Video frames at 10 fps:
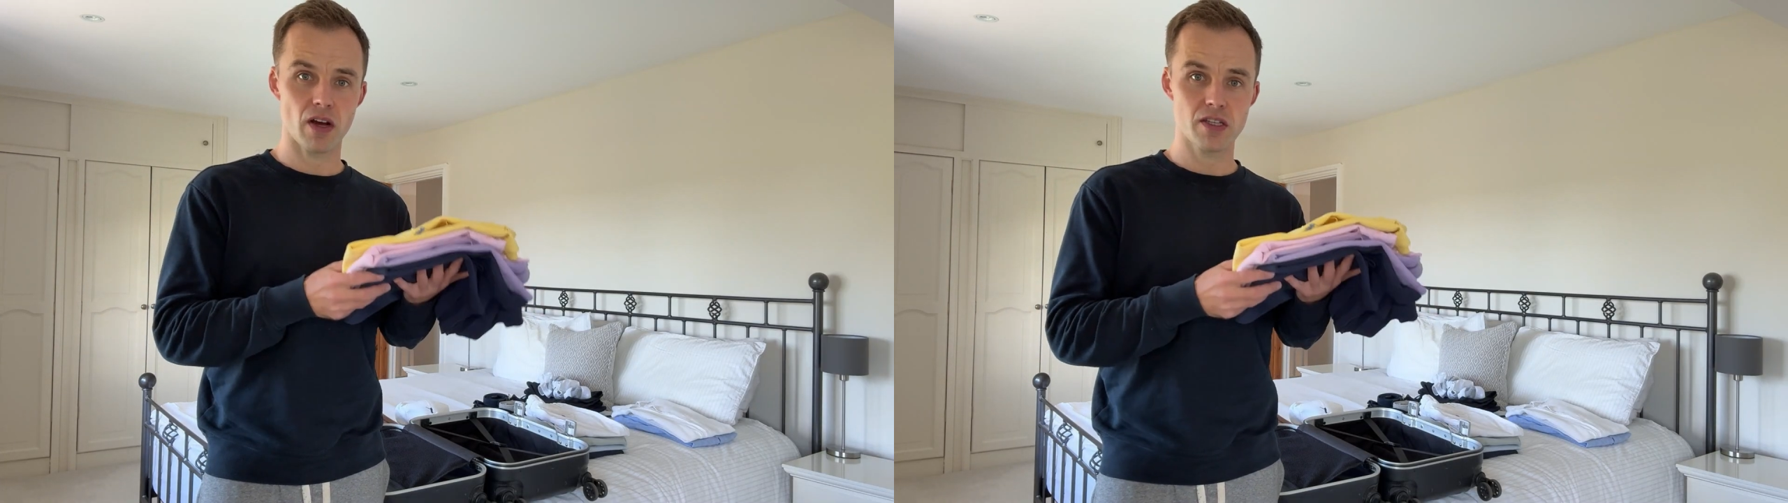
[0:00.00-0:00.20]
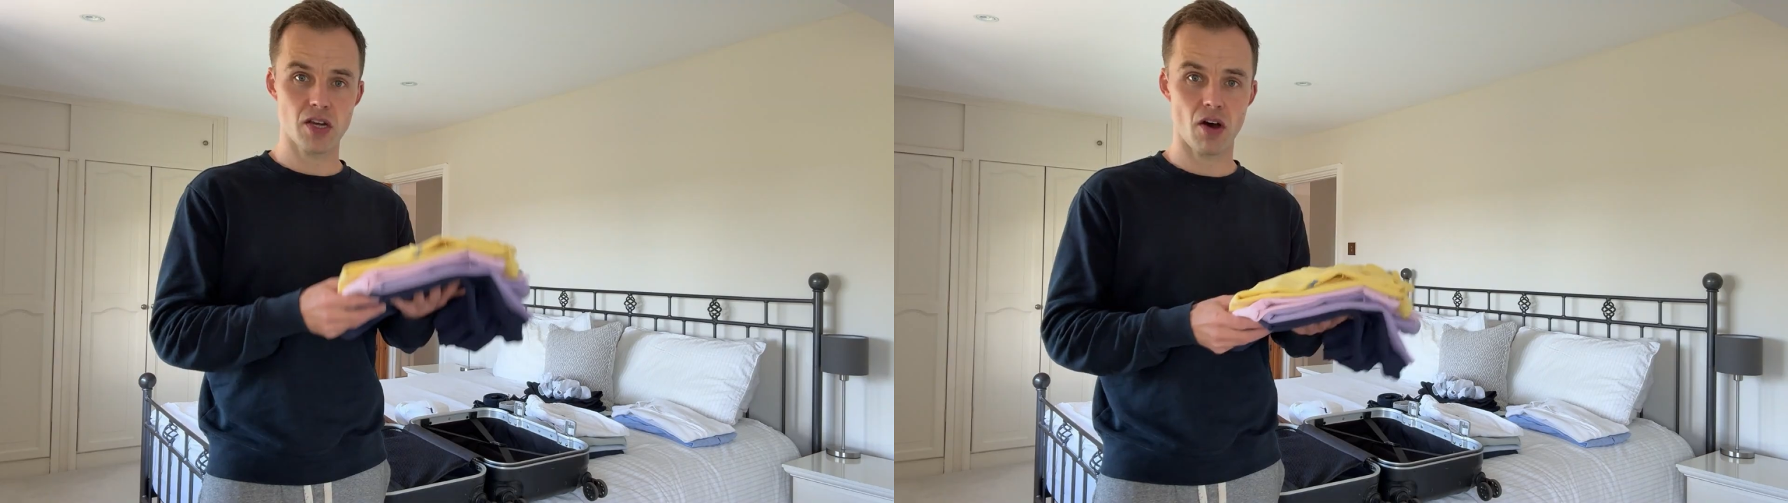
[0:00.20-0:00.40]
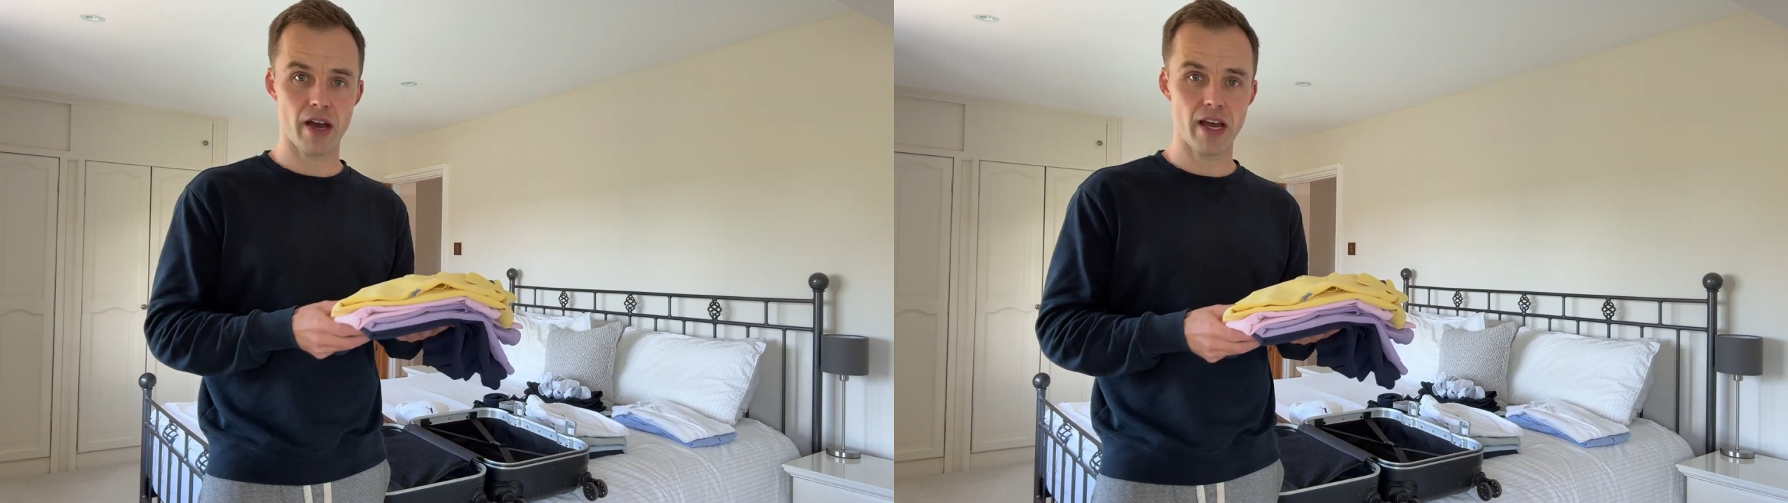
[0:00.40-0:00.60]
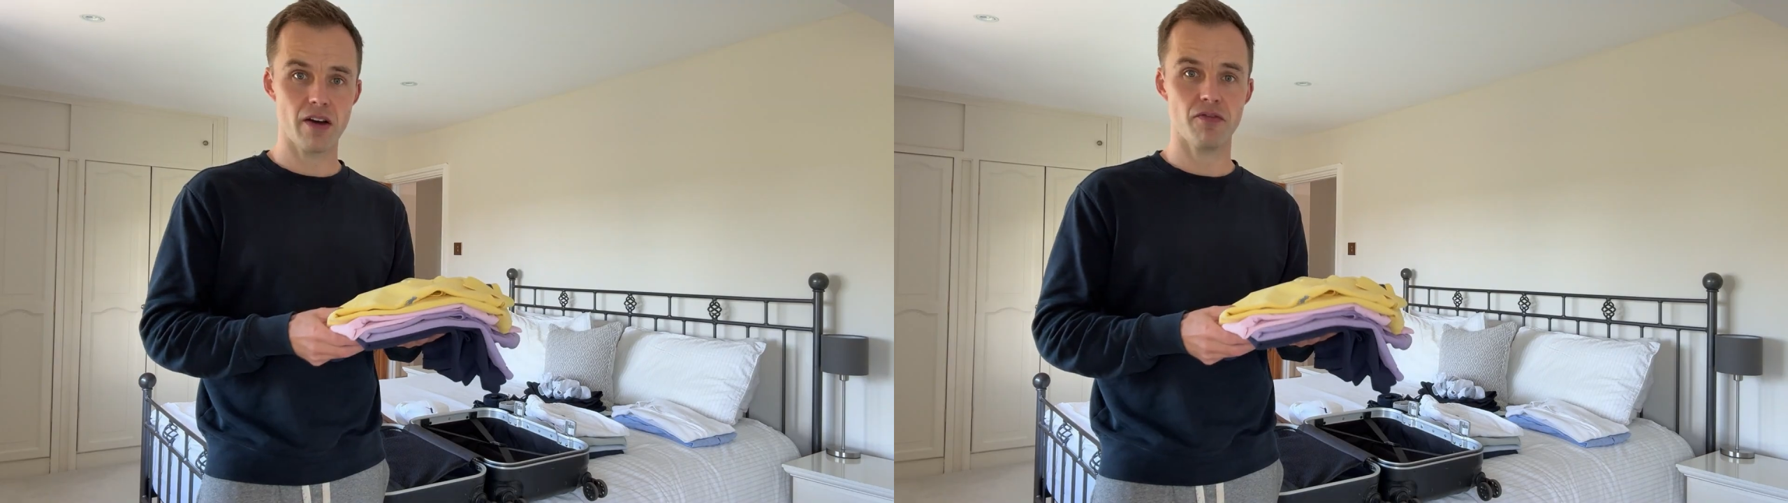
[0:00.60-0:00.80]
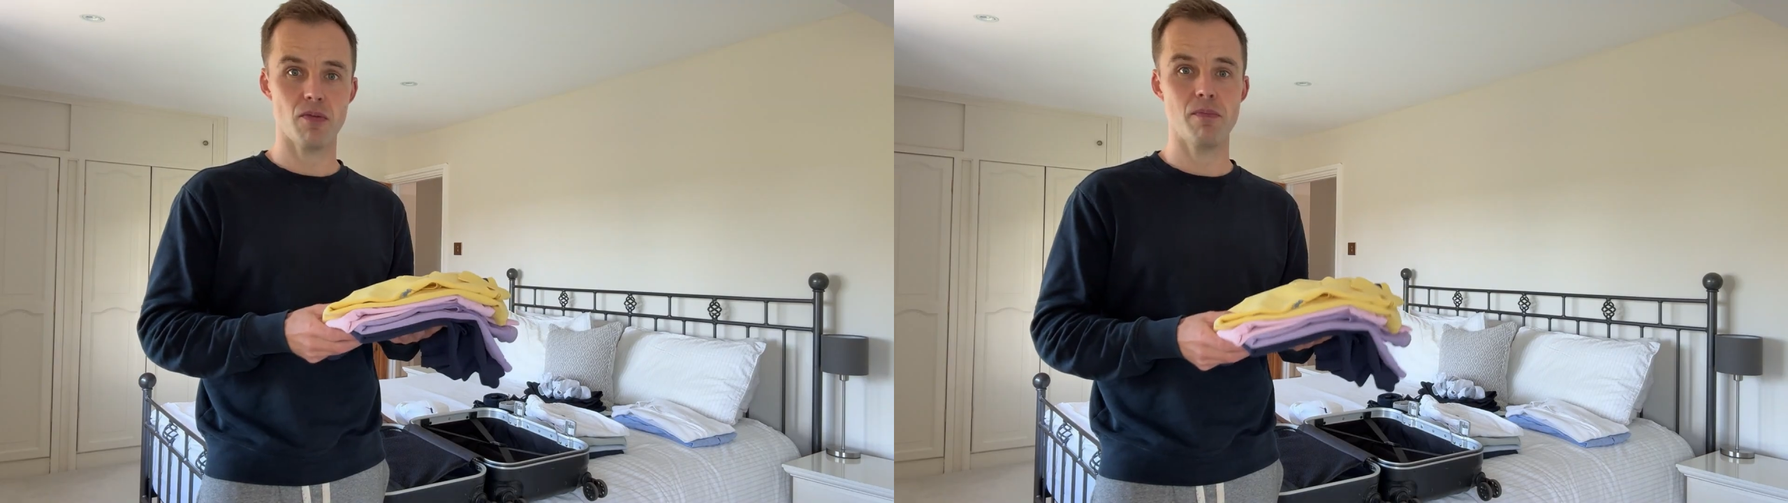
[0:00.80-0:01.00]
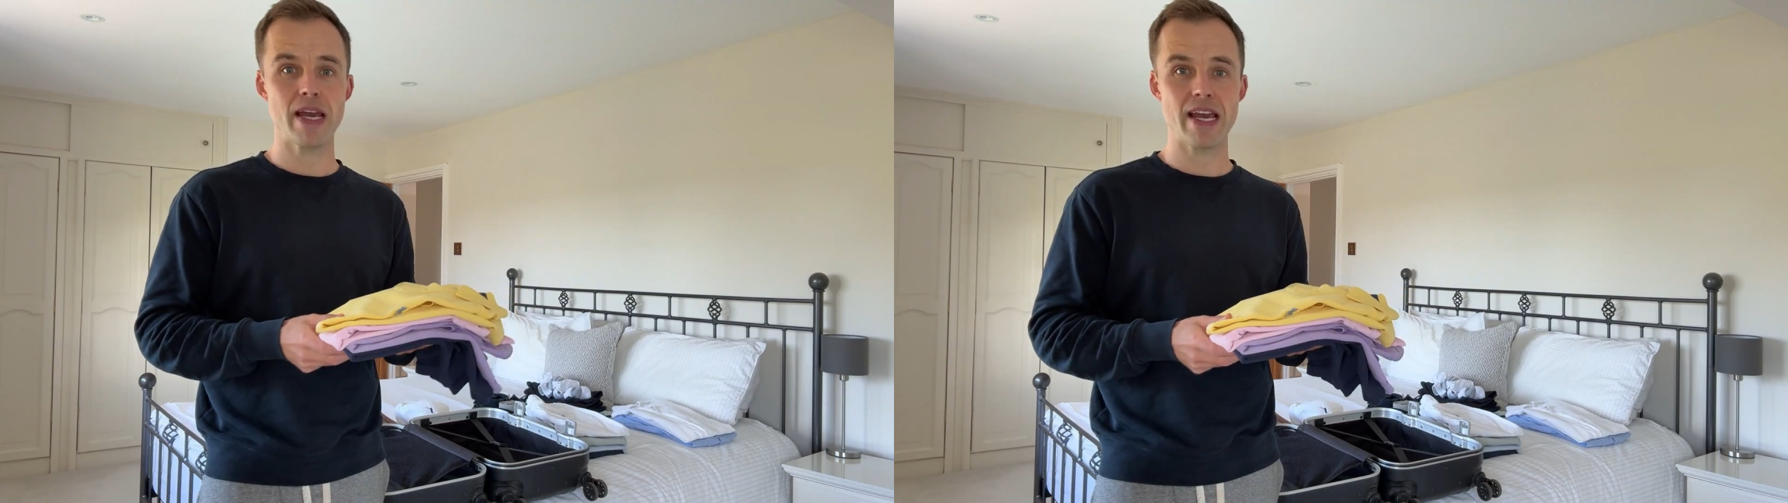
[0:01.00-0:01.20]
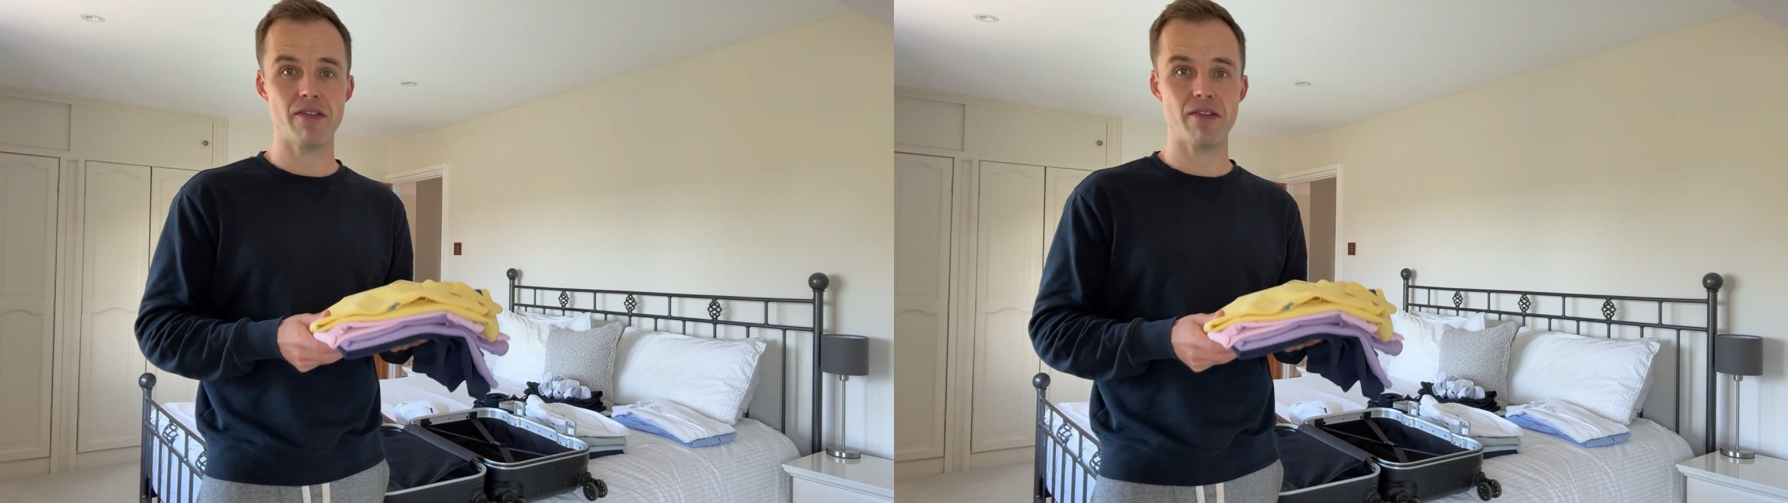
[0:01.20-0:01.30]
attire for me,